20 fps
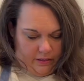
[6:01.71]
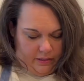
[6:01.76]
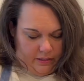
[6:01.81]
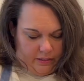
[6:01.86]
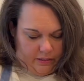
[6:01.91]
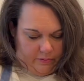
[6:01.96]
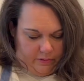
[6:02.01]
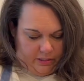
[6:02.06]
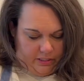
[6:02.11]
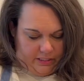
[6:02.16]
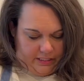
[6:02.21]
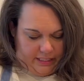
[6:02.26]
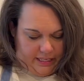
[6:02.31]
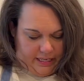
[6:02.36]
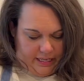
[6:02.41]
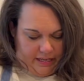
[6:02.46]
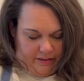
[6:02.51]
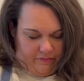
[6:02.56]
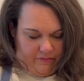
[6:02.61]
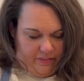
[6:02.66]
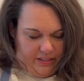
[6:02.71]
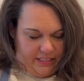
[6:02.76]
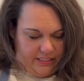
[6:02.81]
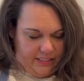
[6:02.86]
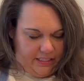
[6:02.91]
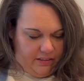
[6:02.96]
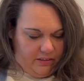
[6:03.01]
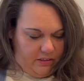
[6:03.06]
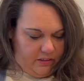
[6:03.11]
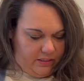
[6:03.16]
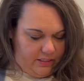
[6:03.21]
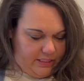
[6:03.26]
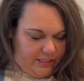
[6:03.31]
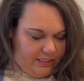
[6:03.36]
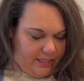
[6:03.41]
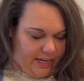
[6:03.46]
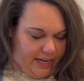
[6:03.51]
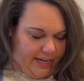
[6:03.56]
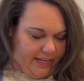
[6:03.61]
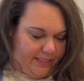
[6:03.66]
So we're just gonna give this a little
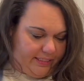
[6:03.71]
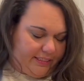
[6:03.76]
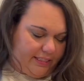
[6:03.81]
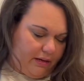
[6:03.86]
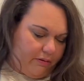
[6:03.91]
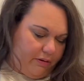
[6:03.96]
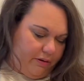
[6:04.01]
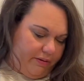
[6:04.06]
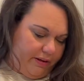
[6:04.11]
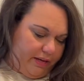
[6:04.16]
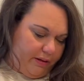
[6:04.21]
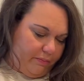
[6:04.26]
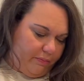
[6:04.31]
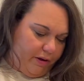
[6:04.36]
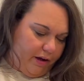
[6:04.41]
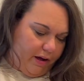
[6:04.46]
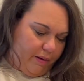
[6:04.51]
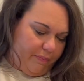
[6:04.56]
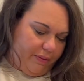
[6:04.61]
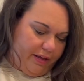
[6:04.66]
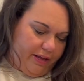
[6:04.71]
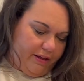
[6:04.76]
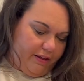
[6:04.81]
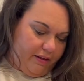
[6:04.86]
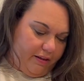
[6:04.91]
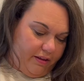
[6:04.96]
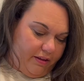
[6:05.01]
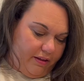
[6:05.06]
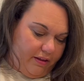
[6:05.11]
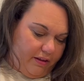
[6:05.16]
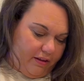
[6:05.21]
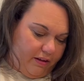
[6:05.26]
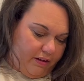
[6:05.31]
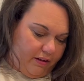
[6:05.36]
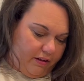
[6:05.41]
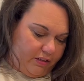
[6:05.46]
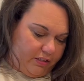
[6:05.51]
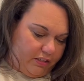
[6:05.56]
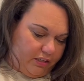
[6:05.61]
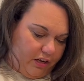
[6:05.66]
slice, that way we can pop it
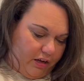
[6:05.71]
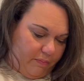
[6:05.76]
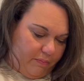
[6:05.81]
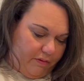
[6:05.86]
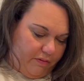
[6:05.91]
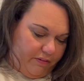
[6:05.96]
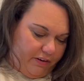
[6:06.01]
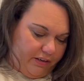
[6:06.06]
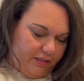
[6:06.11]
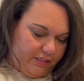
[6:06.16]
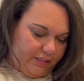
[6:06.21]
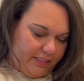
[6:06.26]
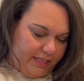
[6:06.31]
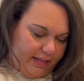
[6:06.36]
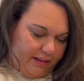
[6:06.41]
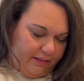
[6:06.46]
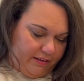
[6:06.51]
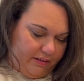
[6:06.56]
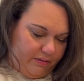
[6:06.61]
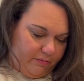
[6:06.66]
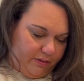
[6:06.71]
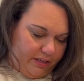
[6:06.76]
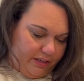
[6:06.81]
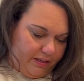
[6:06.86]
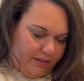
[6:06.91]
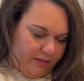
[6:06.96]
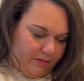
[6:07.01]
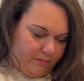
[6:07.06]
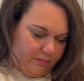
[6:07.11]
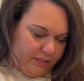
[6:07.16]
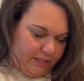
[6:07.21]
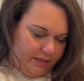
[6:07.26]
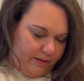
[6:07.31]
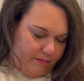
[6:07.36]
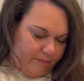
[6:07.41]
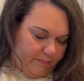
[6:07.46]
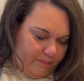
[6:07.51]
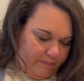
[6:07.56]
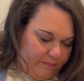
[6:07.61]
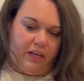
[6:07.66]
on top of our salad when it comes out.
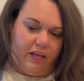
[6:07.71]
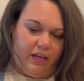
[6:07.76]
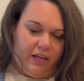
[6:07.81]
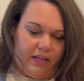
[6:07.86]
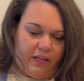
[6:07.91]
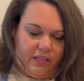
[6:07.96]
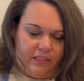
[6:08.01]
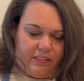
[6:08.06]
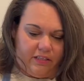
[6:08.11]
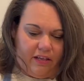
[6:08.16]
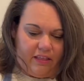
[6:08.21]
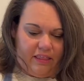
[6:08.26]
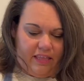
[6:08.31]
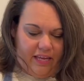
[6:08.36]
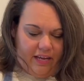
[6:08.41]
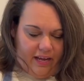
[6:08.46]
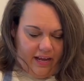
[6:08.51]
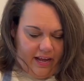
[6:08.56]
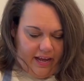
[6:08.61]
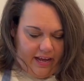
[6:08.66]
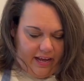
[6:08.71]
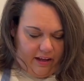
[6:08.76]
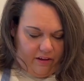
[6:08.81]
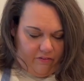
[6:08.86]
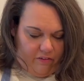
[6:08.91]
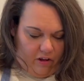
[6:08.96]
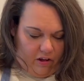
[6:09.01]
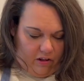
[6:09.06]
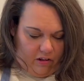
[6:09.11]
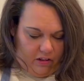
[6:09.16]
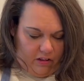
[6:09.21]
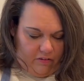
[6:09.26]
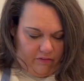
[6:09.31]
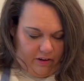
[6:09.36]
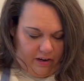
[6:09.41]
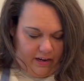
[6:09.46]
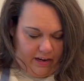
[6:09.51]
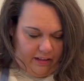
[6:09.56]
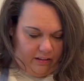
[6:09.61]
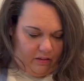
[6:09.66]
So I think I have all of
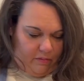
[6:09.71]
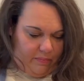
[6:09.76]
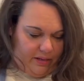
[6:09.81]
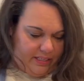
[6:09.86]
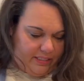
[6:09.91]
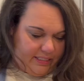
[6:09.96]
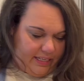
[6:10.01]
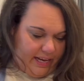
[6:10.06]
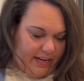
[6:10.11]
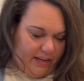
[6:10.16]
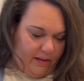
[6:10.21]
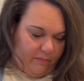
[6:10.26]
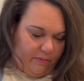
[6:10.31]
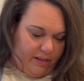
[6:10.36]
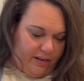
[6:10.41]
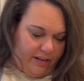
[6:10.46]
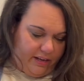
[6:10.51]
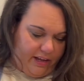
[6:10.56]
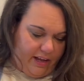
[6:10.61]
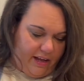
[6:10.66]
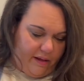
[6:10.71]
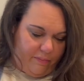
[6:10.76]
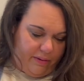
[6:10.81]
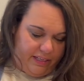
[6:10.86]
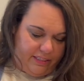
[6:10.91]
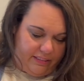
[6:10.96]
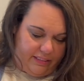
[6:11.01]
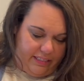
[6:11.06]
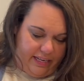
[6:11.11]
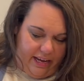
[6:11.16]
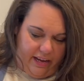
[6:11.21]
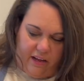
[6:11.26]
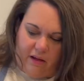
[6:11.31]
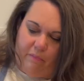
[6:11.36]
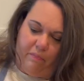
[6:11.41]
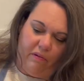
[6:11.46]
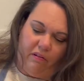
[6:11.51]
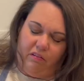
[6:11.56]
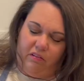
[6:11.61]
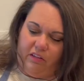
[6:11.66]
our elements. I am gonna cut my steak
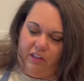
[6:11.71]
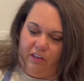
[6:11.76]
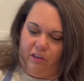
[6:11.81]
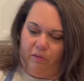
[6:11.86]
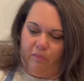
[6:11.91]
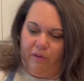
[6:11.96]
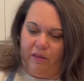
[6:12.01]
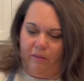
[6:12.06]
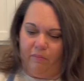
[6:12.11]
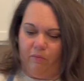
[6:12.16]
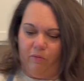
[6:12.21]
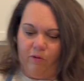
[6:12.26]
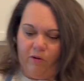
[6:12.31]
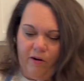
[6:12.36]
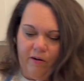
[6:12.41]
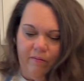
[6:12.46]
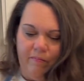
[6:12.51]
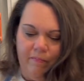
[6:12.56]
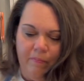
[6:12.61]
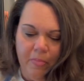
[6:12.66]
up a little bit more.